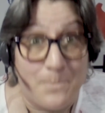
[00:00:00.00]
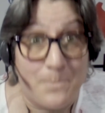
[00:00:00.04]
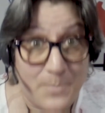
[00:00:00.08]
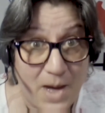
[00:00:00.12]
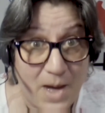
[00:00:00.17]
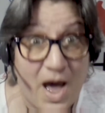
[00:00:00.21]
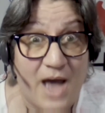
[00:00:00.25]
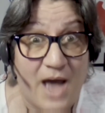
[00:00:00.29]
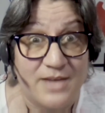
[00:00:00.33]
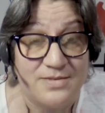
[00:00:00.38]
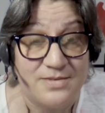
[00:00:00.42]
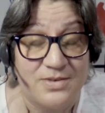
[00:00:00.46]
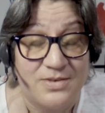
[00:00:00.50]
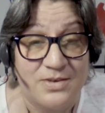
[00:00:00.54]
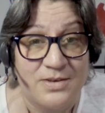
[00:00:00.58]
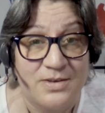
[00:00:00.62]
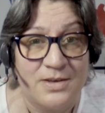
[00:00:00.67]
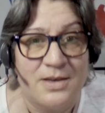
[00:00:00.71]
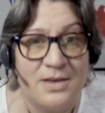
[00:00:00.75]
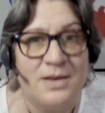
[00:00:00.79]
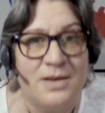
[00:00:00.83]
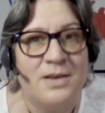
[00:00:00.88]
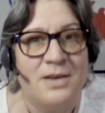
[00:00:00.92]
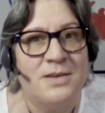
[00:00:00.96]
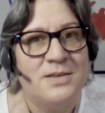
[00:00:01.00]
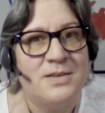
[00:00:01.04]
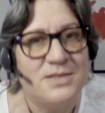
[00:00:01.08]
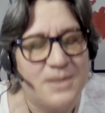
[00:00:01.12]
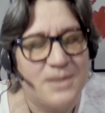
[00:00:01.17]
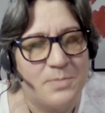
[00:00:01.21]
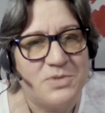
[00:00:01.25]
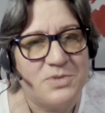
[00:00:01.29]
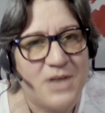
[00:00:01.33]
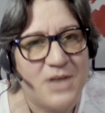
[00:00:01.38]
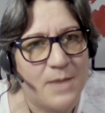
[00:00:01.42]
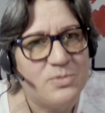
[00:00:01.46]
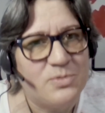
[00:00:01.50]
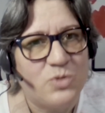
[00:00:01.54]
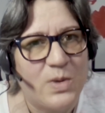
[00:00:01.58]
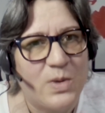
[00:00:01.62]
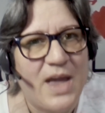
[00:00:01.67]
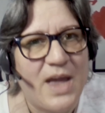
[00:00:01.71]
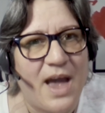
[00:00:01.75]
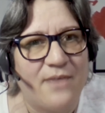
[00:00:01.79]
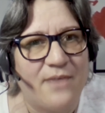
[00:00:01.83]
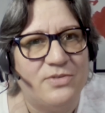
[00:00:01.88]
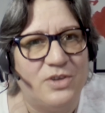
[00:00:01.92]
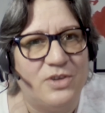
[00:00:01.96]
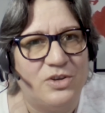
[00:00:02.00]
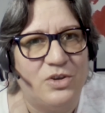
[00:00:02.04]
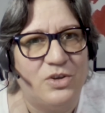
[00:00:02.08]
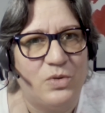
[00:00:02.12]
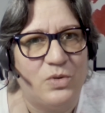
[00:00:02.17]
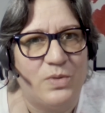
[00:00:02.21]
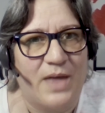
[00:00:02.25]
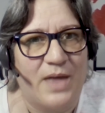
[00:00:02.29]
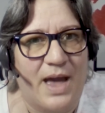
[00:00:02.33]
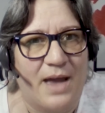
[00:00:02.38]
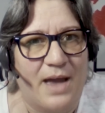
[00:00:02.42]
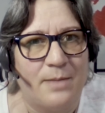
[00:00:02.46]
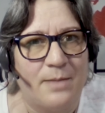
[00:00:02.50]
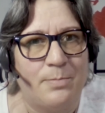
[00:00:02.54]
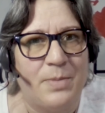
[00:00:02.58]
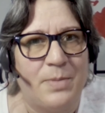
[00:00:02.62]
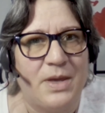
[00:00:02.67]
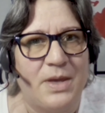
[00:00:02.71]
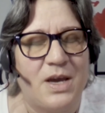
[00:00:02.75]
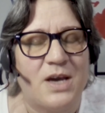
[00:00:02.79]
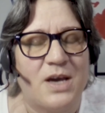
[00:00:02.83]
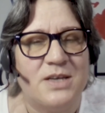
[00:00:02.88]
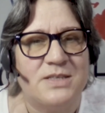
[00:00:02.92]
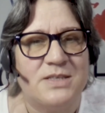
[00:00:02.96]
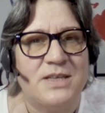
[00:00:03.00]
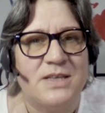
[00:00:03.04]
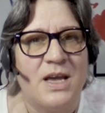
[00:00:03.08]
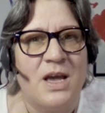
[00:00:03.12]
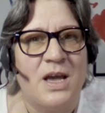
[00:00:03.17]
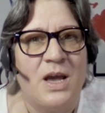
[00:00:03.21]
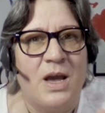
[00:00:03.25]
But sometimes we have to do that, because